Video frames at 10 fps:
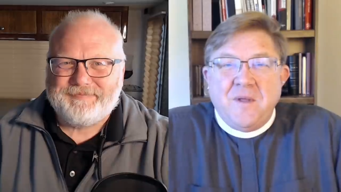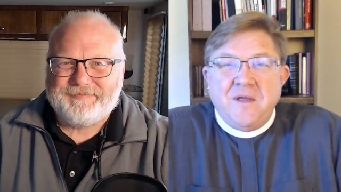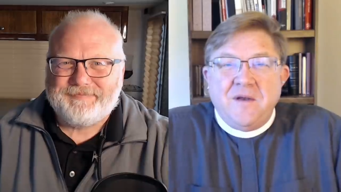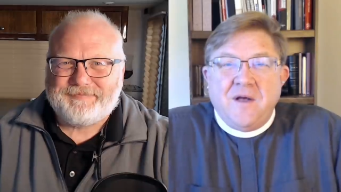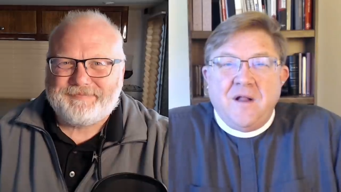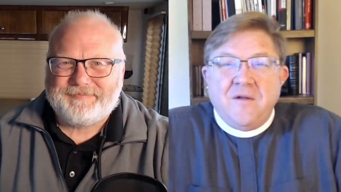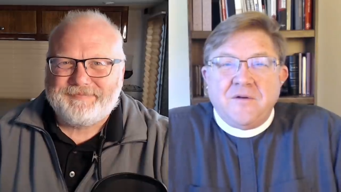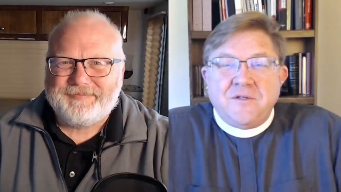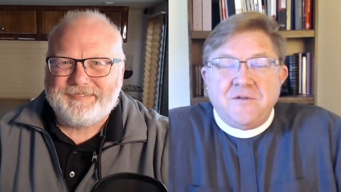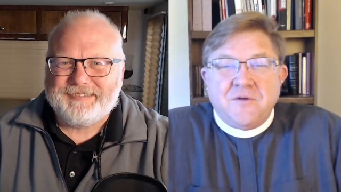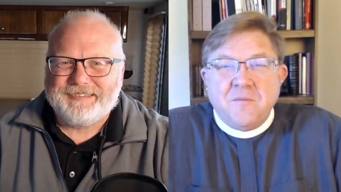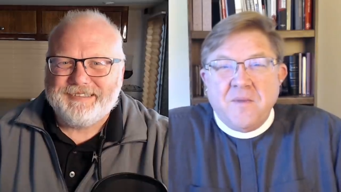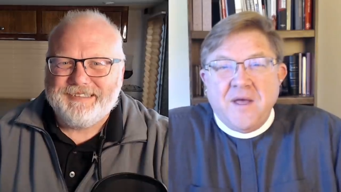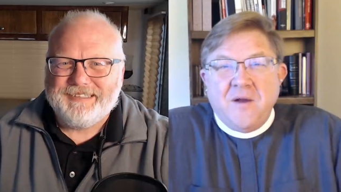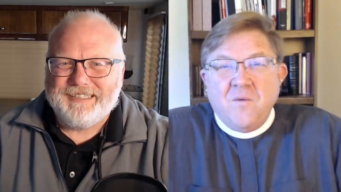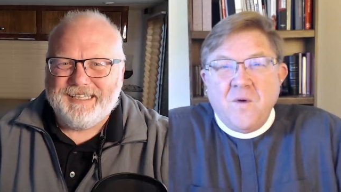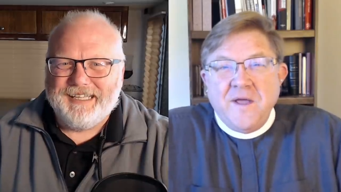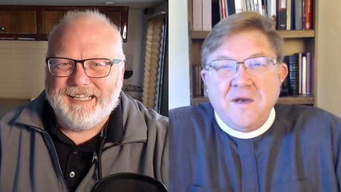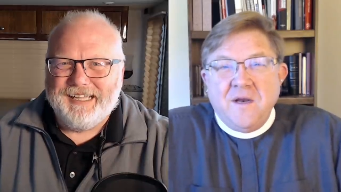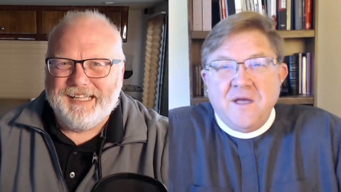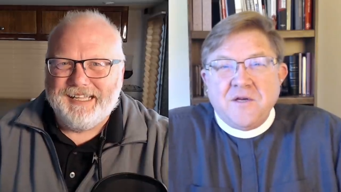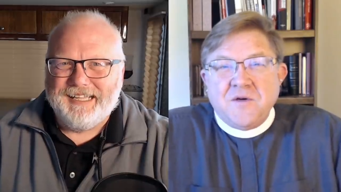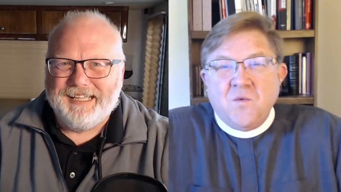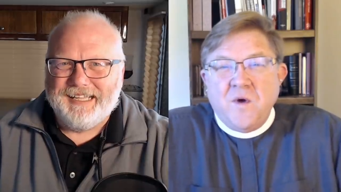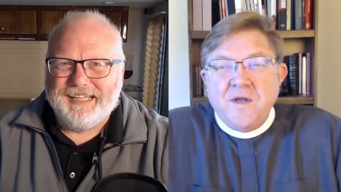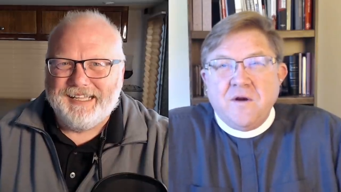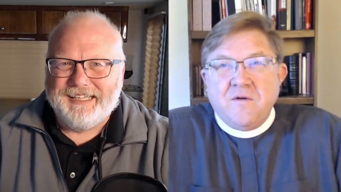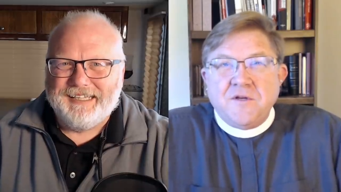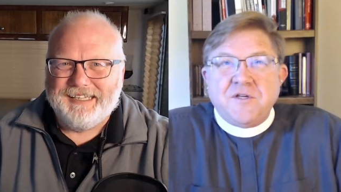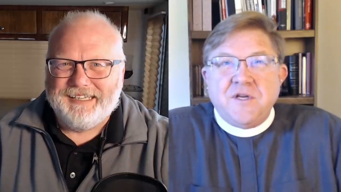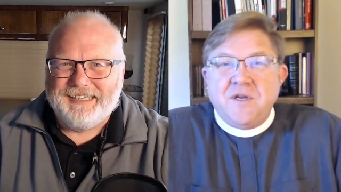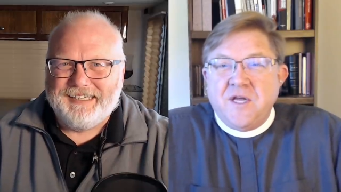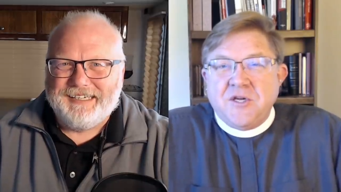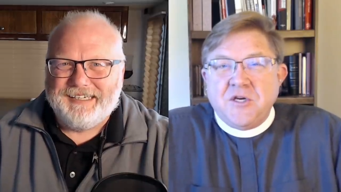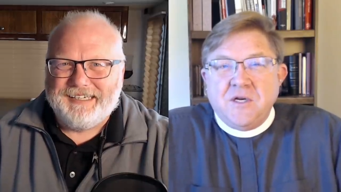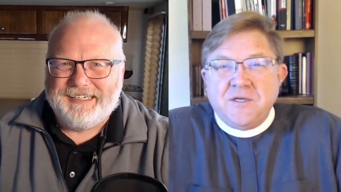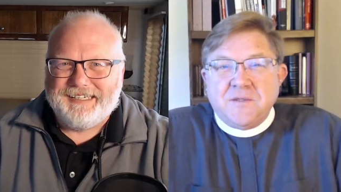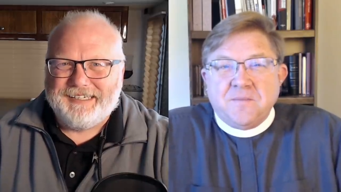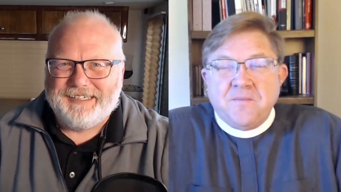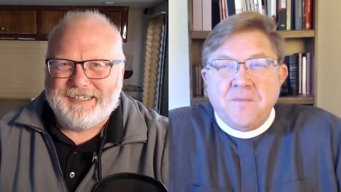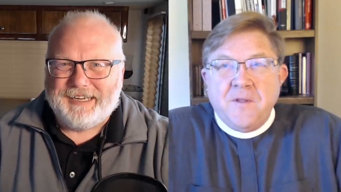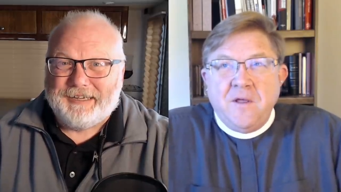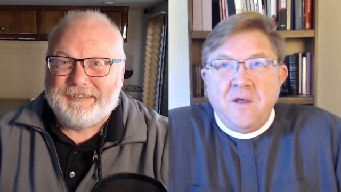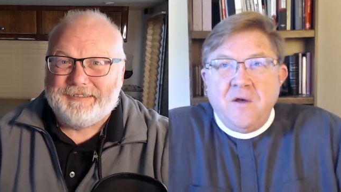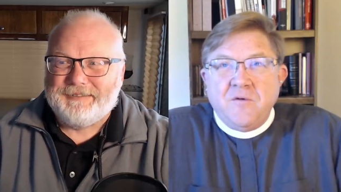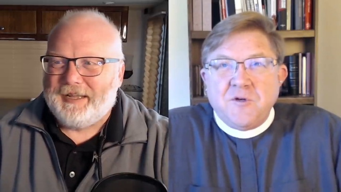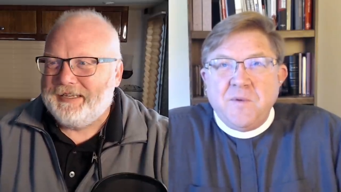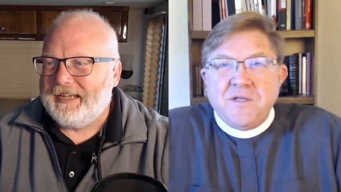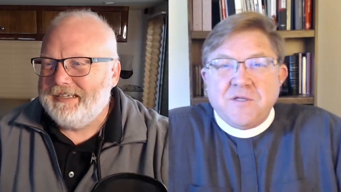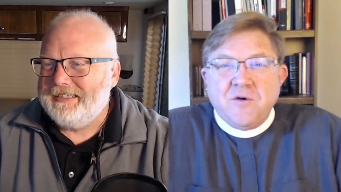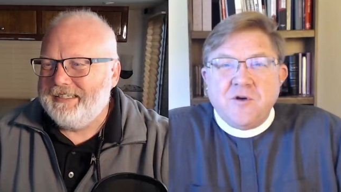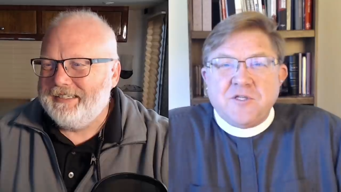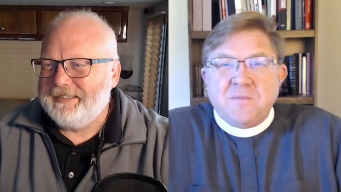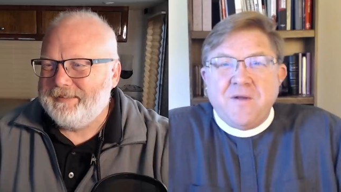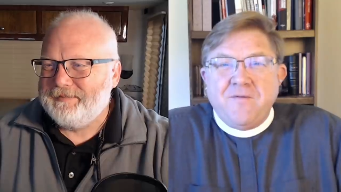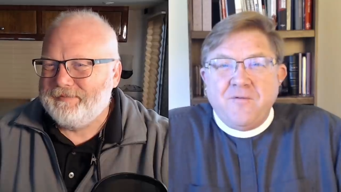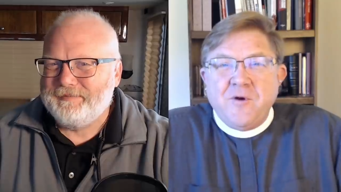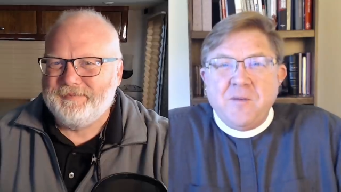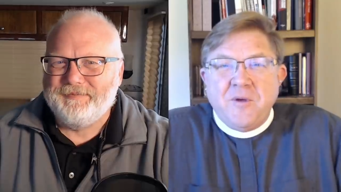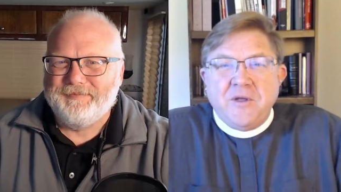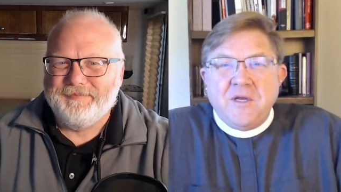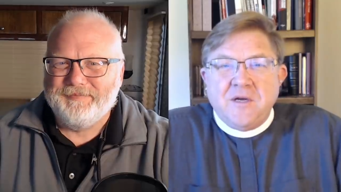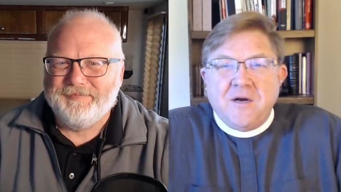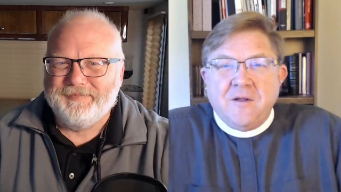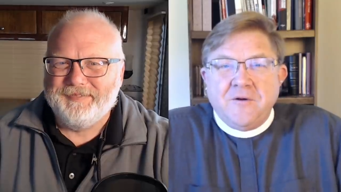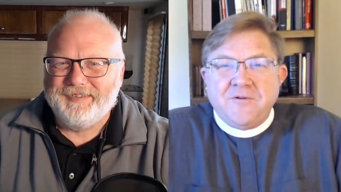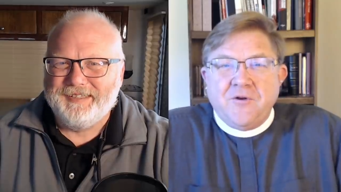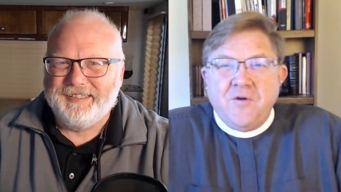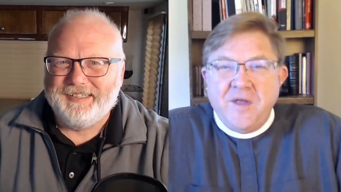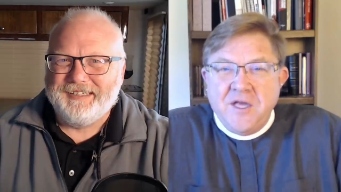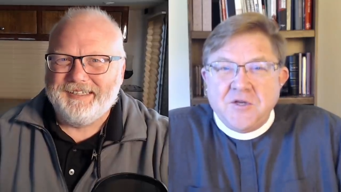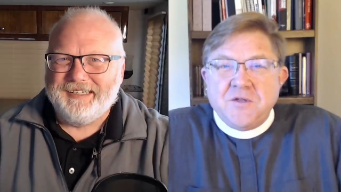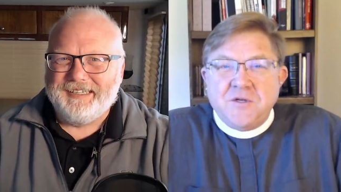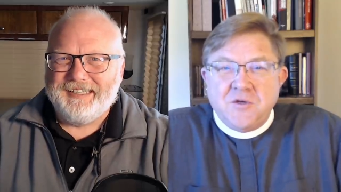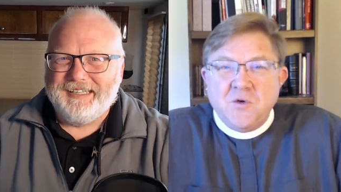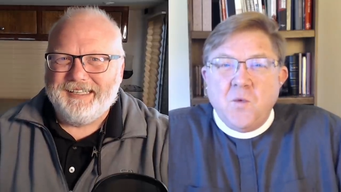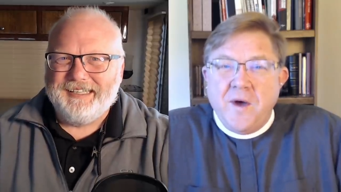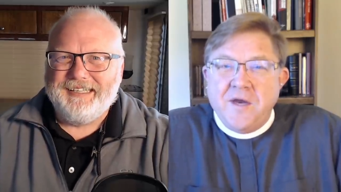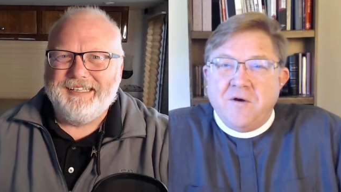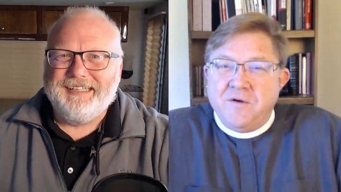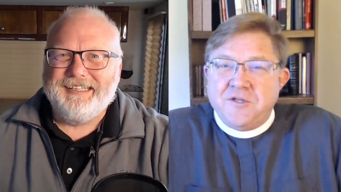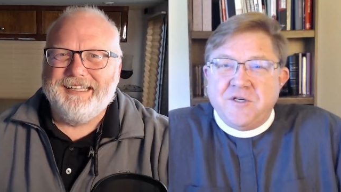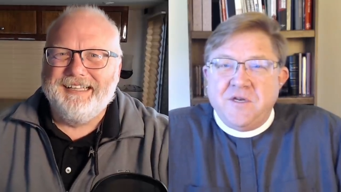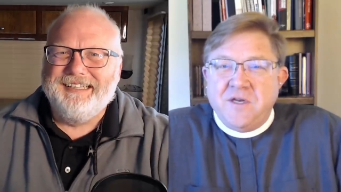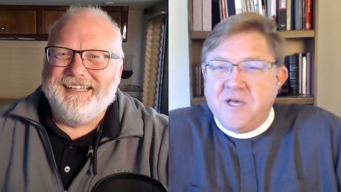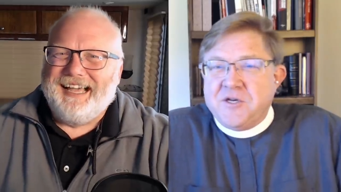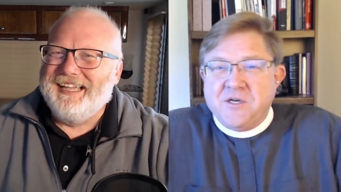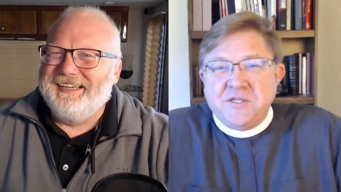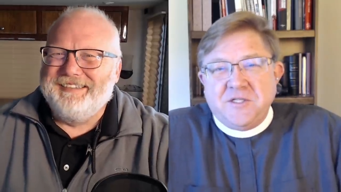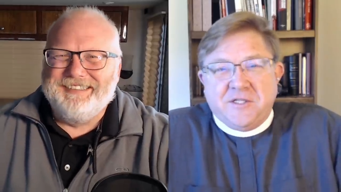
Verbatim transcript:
Speaker 1: million to combat white Christian nationalism, which means they're going to spend $40 million on each of the two white Christian nationalist